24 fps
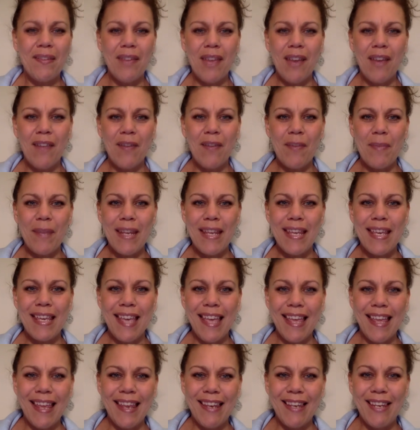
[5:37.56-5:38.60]
everybody
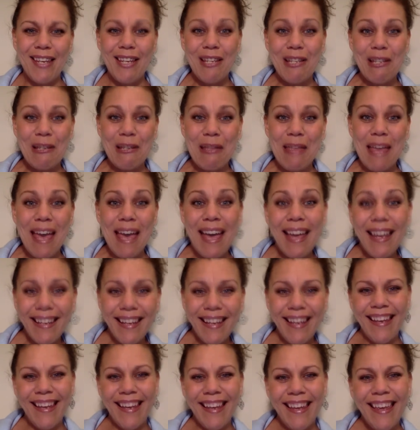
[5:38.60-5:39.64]
can do that
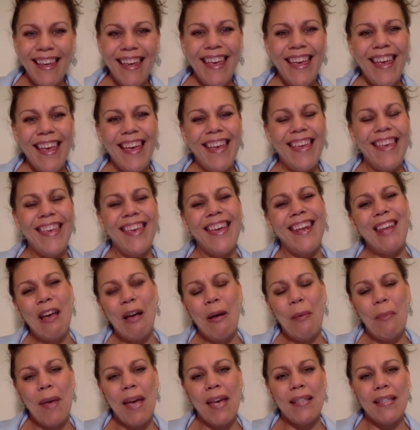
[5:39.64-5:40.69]
and get
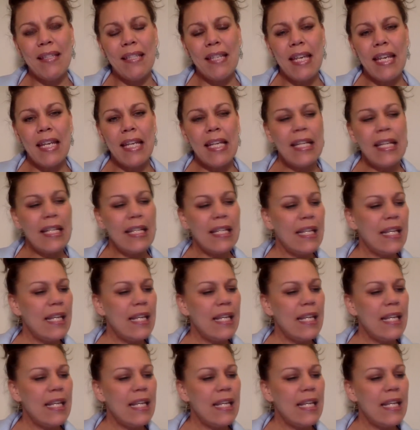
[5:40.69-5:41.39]
help as needed.